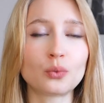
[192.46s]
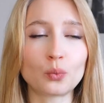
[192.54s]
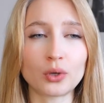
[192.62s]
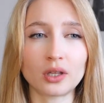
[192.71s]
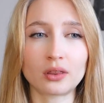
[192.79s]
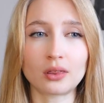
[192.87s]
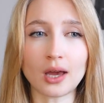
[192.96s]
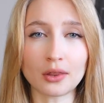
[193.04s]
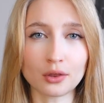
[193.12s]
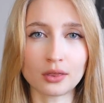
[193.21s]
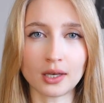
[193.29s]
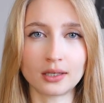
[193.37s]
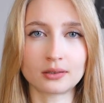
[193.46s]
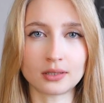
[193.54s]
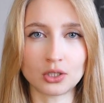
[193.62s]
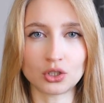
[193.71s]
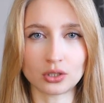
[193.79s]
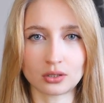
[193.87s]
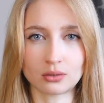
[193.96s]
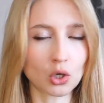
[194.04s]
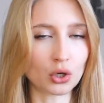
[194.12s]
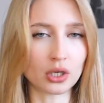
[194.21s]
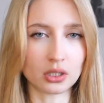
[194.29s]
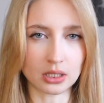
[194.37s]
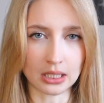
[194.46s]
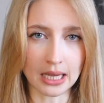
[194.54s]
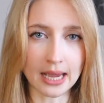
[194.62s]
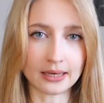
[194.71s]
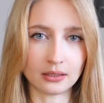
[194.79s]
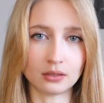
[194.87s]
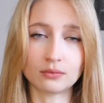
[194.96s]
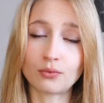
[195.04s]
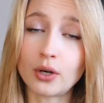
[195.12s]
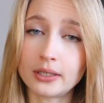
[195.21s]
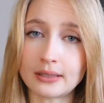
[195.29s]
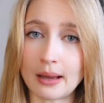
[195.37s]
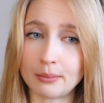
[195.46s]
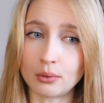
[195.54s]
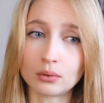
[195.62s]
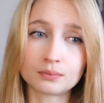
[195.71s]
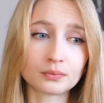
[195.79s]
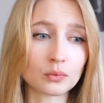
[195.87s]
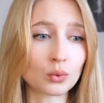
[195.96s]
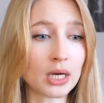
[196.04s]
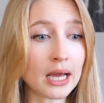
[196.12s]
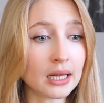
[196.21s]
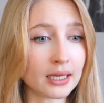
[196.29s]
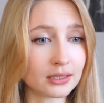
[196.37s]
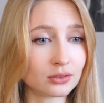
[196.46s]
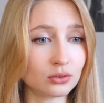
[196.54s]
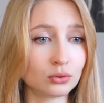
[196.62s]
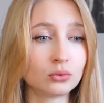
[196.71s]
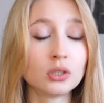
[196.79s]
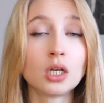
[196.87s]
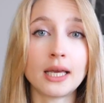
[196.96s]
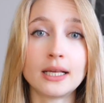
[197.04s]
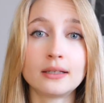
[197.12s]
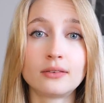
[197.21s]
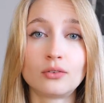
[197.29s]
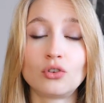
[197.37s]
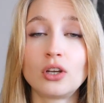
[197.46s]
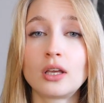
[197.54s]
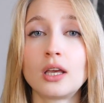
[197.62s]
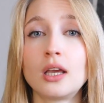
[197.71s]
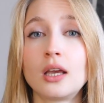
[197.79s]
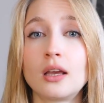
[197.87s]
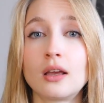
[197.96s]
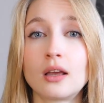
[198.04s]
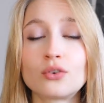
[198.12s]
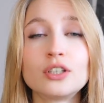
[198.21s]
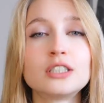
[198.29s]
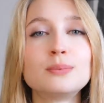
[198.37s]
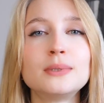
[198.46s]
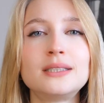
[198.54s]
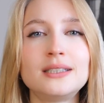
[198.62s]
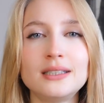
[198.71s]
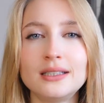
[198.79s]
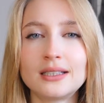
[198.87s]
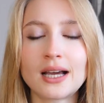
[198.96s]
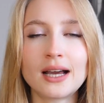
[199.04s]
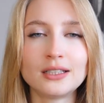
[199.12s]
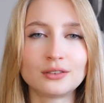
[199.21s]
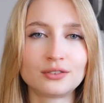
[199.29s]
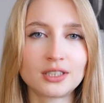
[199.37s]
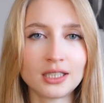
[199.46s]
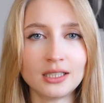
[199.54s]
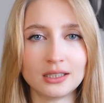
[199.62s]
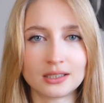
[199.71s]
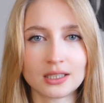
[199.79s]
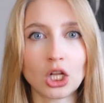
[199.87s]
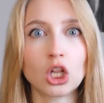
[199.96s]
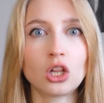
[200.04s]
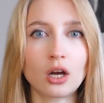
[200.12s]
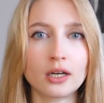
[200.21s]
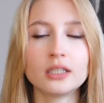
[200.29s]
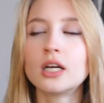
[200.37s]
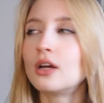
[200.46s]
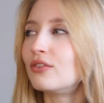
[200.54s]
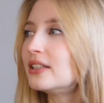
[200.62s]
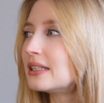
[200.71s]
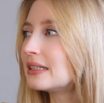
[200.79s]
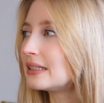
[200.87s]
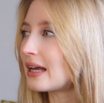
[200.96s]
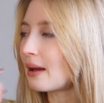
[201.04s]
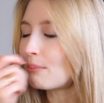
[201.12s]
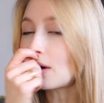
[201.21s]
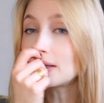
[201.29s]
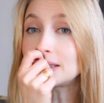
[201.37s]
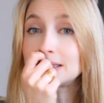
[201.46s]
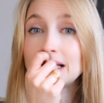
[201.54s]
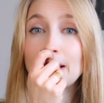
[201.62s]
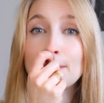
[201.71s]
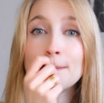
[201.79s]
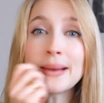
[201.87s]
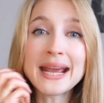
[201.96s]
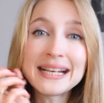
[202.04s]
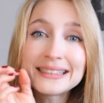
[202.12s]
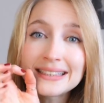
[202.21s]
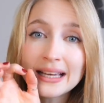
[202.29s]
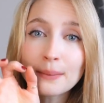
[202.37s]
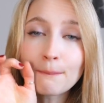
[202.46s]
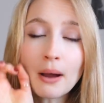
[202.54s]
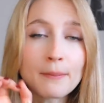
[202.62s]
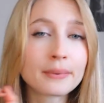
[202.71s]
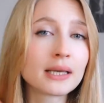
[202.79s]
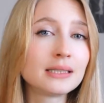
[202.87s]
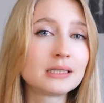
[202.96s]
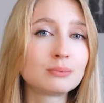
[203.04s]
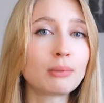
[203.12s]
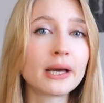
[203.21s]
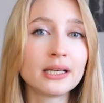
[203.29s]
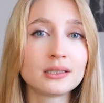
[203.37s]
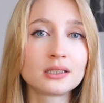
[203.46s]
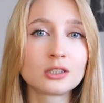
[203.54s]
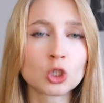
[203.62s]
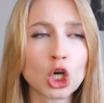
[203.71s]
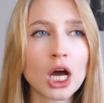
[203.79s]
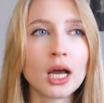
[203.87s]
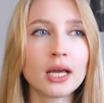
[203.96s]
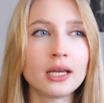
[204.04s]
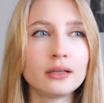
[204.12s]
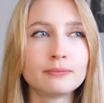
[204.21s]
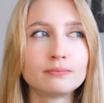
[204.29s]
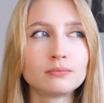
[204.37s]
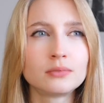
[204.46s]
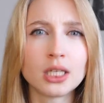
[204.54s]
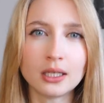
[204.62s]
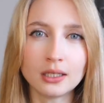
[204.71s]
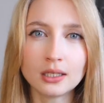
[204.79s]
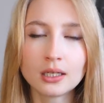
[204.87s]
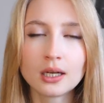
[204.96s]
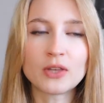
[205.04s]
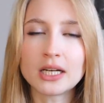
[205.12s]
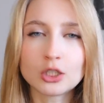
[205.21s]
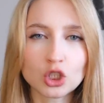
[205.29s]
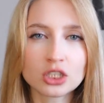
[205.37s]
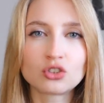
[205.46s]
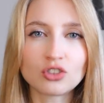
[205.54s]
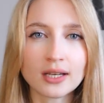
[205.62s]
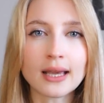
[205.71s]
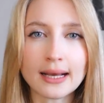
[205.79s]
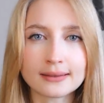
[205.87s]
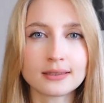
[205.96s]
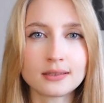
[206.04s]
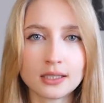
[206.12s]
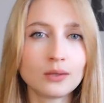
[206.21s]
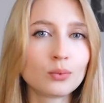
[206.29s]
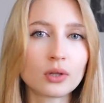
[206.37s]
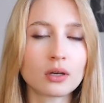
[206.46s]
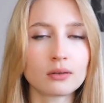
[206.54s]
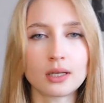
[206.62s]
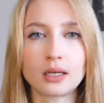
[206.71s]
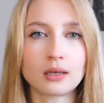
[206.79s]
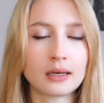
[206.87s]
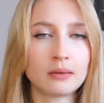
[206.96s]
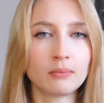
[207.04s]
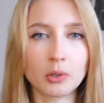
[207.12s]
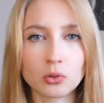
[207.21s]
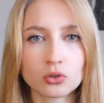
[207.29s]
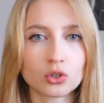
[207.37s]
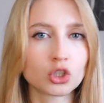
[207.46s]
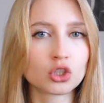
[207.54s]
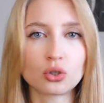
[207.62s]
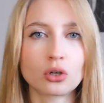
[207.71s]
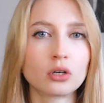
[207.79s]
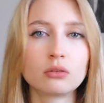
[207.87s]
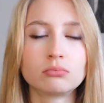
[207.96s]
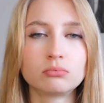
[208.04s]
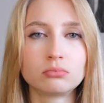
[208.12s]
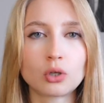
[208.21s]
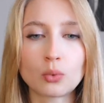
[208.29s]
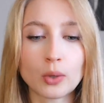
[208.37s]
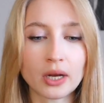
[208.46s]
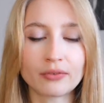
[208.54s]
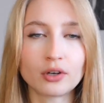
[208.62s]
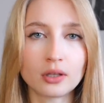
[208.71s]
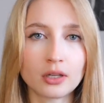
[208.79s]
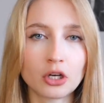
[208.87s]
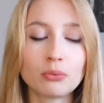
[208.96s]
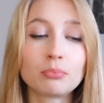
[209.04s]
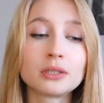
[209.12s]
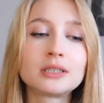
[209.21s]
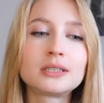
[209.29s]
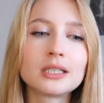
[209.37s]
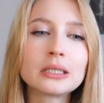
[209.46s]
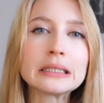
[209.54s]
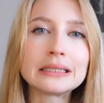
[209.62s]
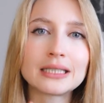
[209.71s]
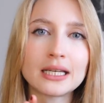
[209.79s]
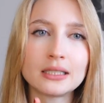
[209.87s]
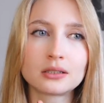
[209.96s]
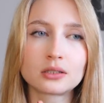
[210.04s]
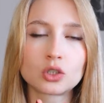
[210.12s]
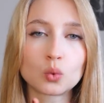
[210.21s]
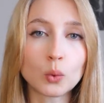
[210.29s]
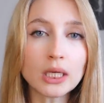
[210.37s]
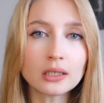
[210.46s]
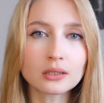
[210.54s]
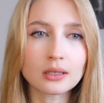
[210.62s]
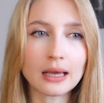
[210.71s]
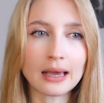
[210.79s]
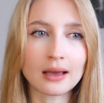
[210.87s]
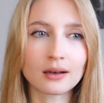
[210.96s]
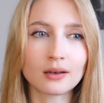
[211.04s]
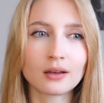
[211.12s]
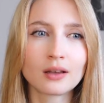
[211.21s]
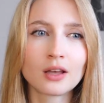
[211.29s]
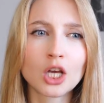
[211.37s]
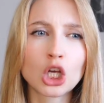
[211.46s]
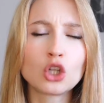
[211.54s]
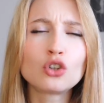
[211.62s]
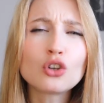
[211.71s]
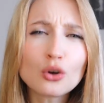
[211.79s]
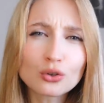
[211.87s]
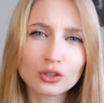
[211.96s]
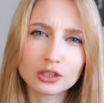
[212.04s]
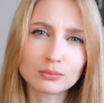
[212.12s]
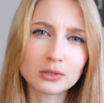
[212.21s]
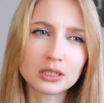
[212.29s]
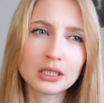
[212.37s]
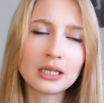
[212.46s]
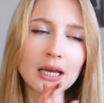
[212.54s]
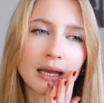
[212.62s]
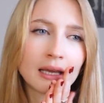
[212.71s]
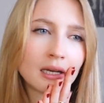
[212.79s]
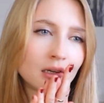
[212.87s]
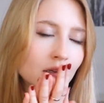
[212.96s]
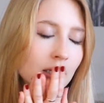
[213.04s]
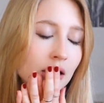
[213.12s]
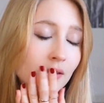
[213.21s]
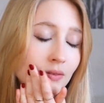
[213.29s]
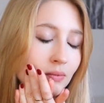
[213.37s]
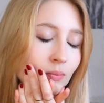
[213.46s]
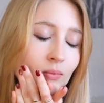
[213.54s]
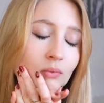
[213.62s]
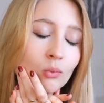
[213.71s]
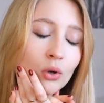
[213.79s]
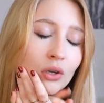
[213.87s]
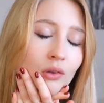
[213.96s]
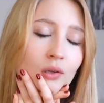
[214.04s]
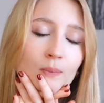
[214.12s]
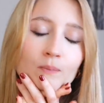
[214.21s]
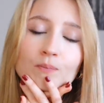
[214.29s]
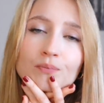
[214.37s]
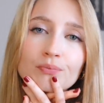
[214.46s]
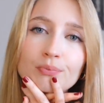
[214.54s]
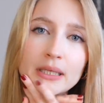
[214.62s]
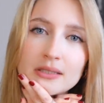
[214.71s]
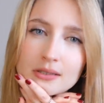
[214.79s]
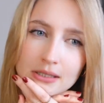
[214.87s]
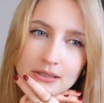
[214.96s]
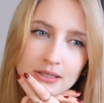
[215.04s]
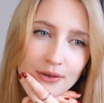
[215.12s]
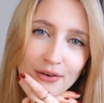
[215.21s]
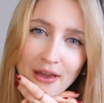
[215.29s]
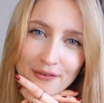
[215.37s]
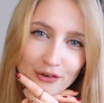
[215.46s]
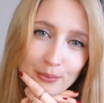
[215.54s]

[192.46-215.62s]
with other things than just cookies and candy. For example, what I like to do is drinking Christmassy kind of teas a lot. Recently, I bought this amazing pumpkin spice chai tea that I just drink as a tea without any milk or sugar or whatever in there, but still it tastes sweet and so Christmassy, and it's one of the best teas I've ever